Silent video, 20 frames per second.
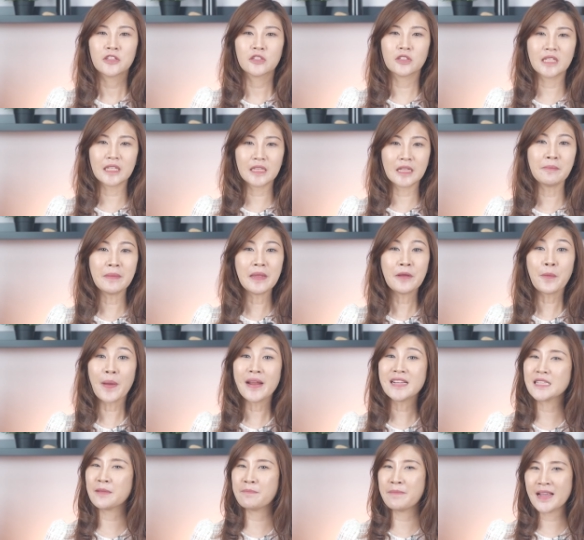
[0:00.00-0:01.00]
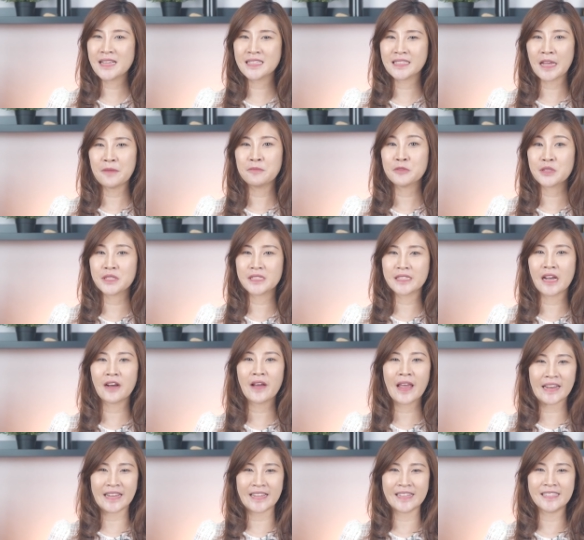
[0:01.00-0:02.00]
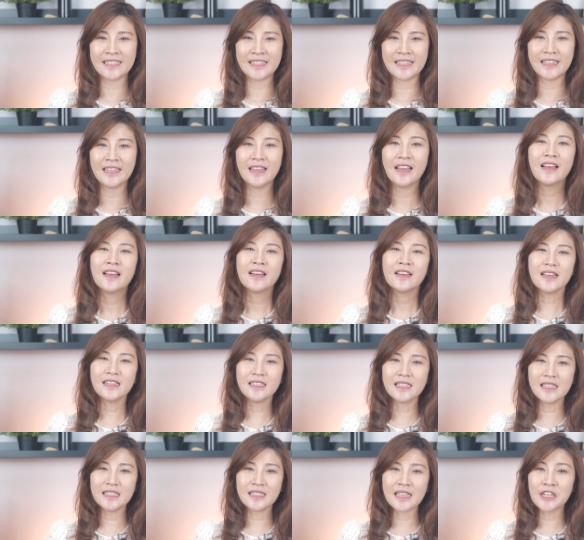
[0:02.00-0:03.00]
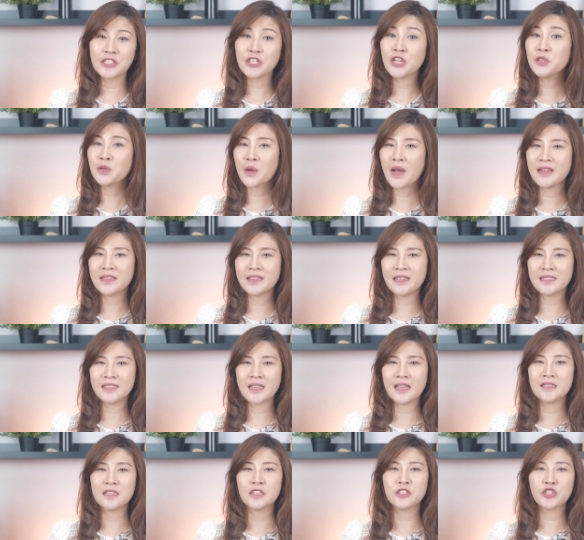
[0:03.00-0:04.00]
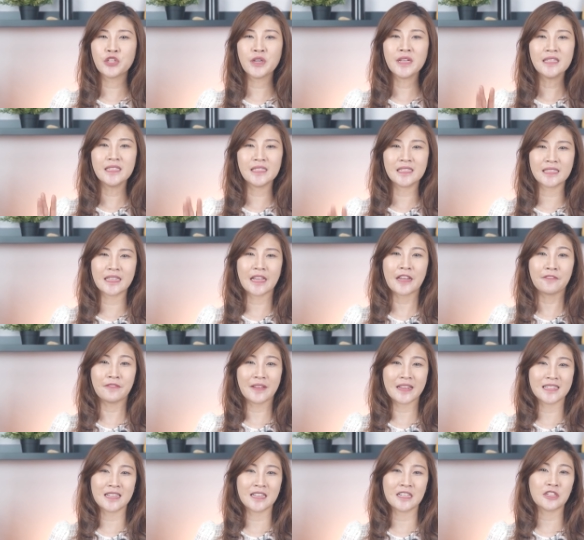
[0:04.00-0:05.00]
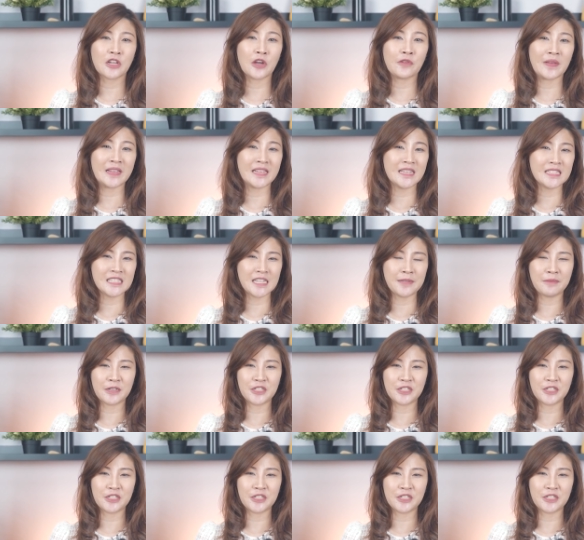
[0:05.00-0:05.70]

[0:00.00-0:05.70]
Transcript: To determine when is the best time to sell an E C, it's essential to understand the three distinct phases of an E C